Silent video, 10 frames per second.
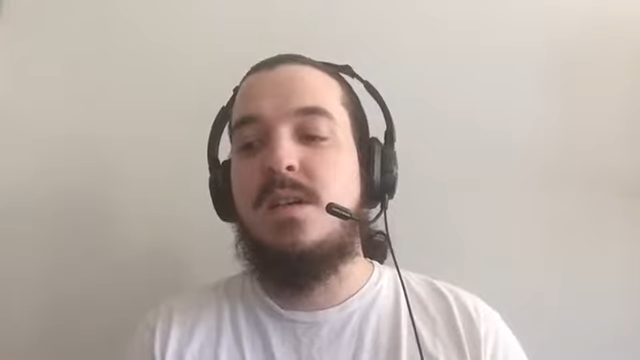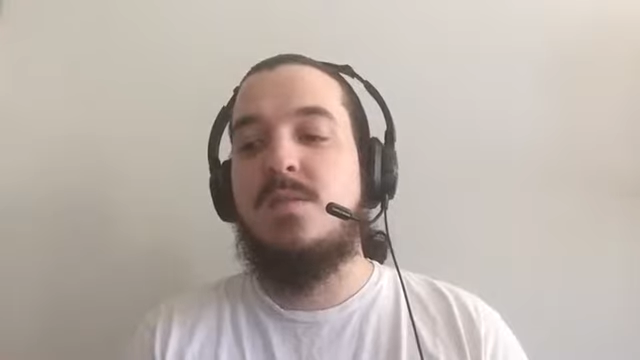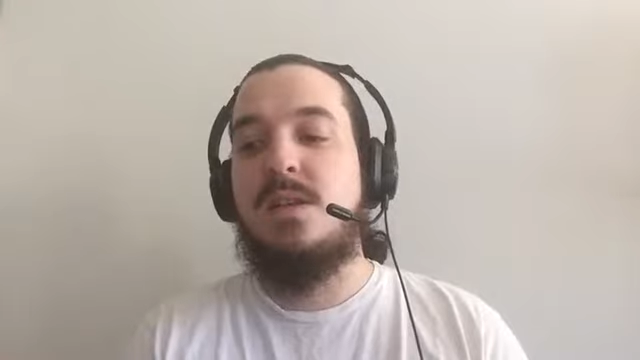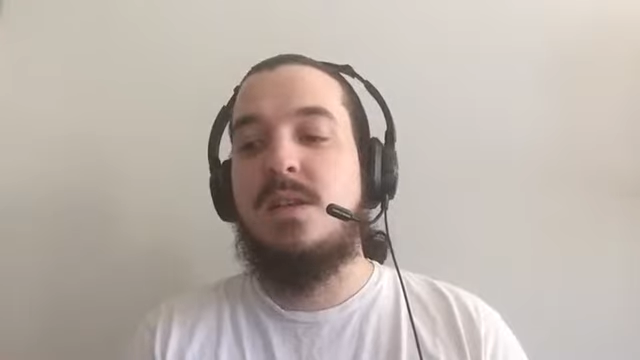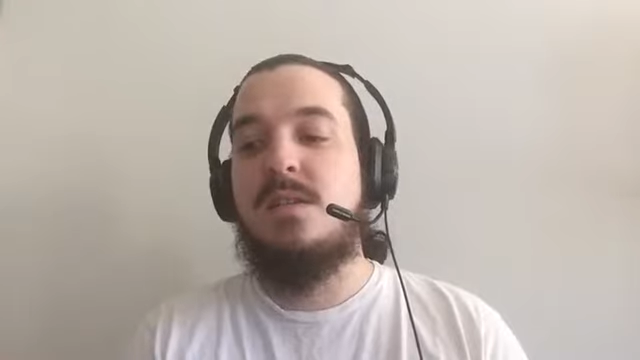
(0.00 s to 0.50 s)

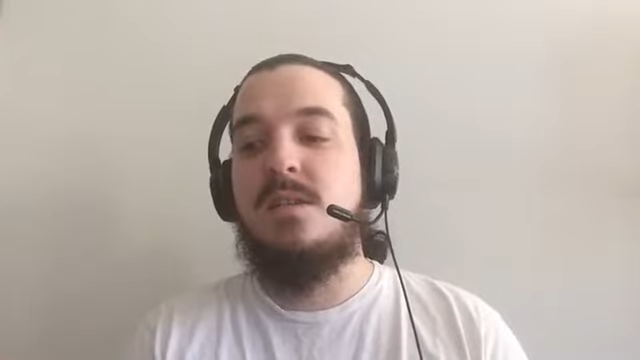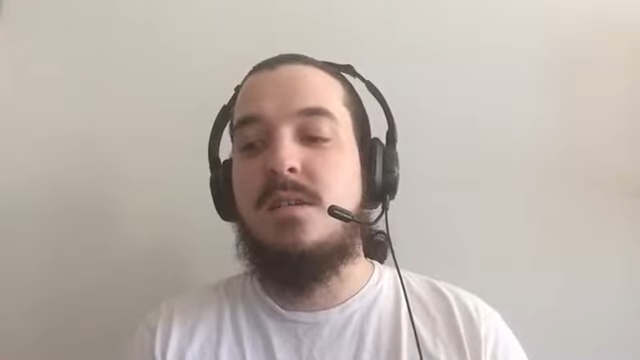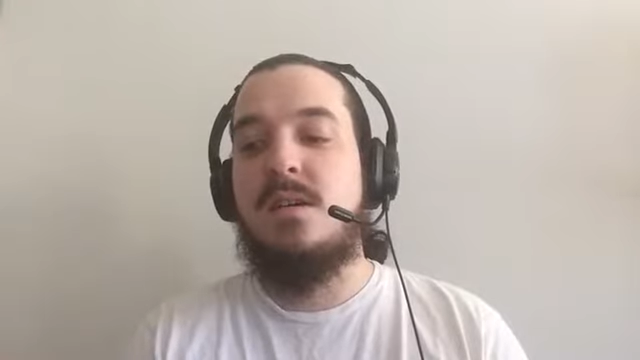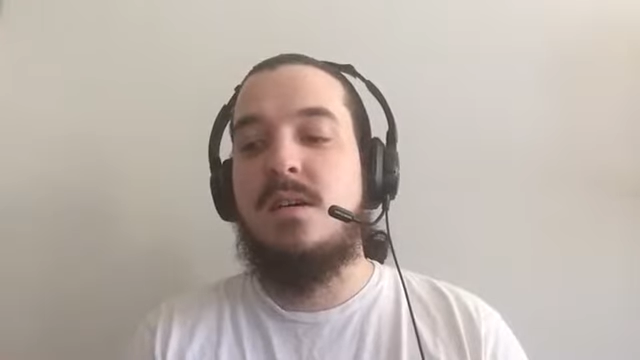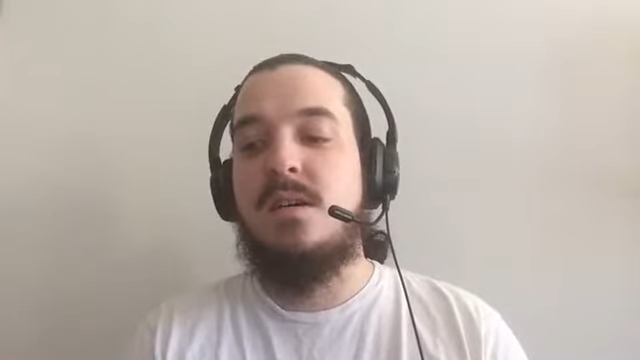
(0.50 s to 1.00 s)
released
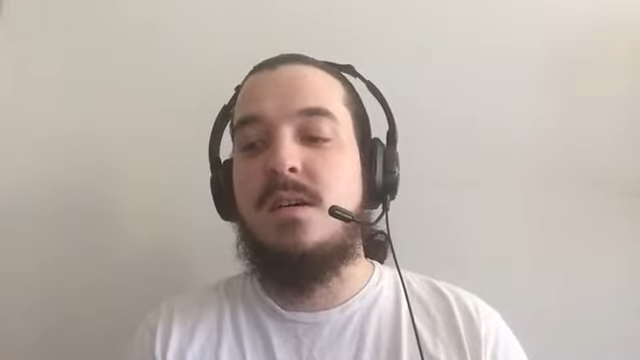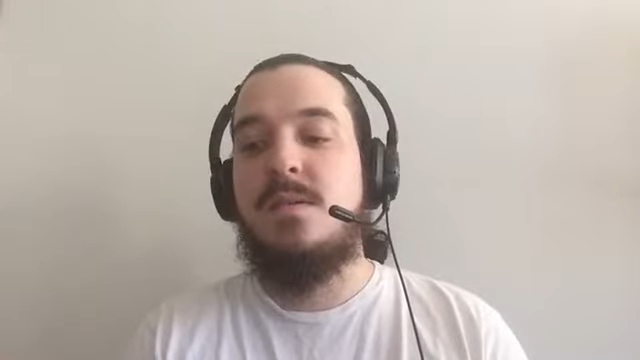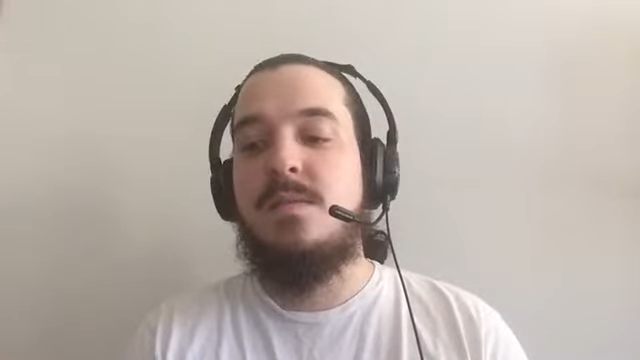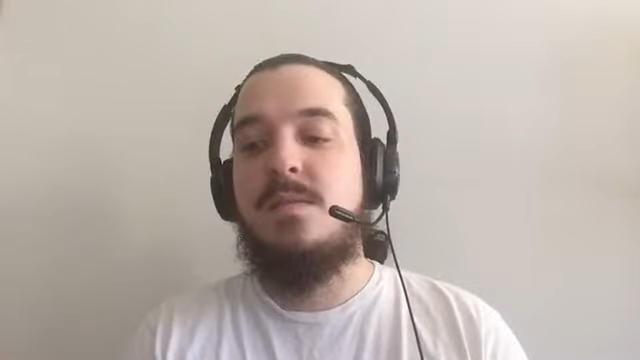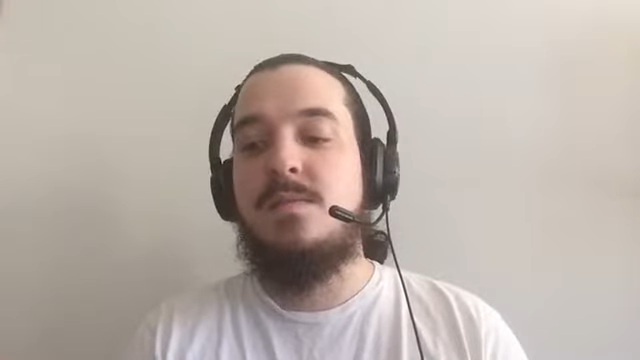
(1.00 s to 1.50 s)

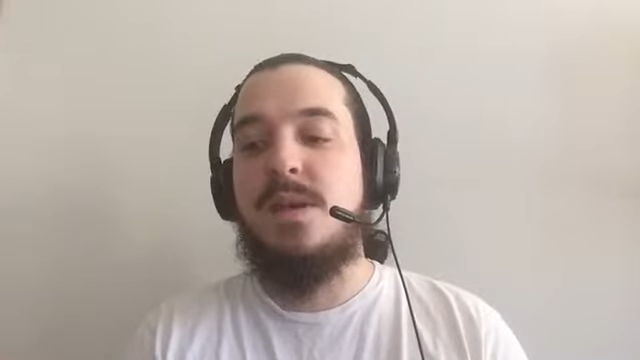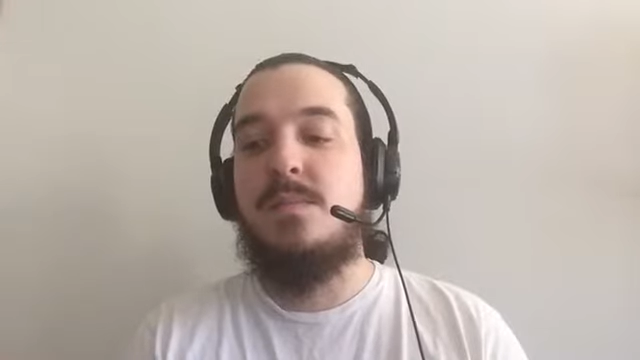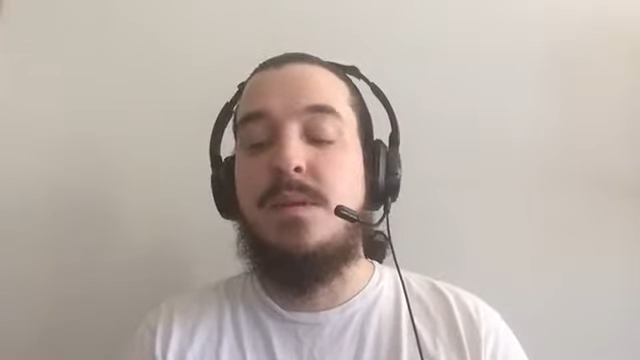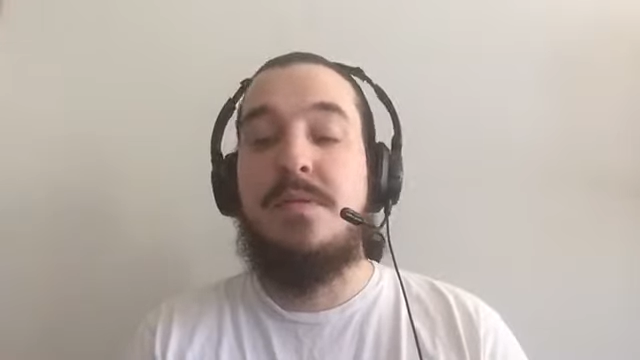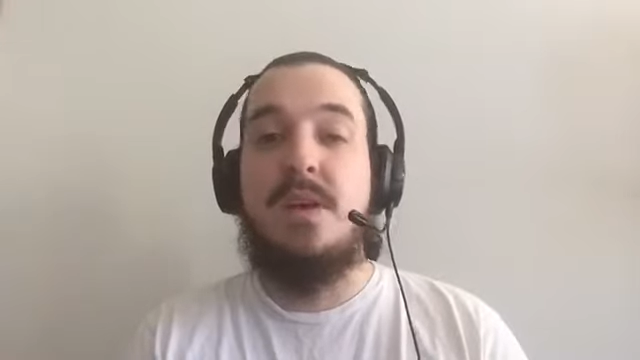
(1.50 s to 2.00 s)
about a
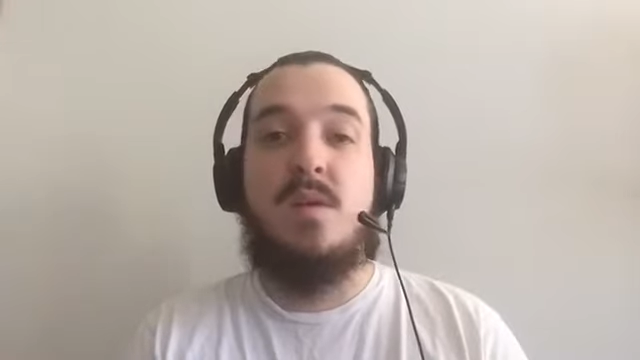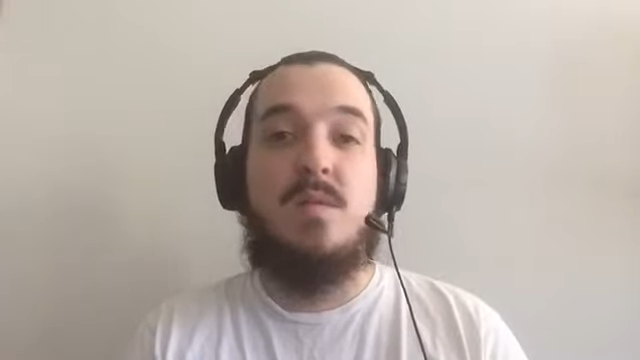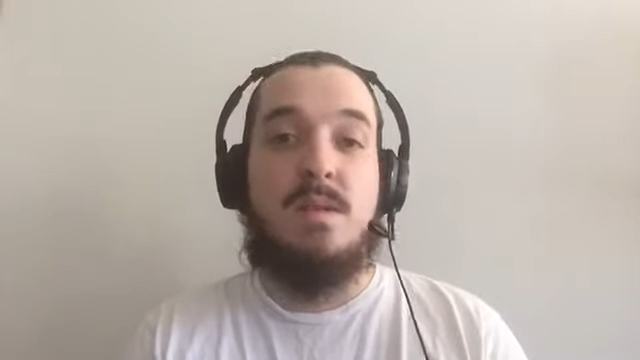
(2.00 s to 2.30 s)
month ago.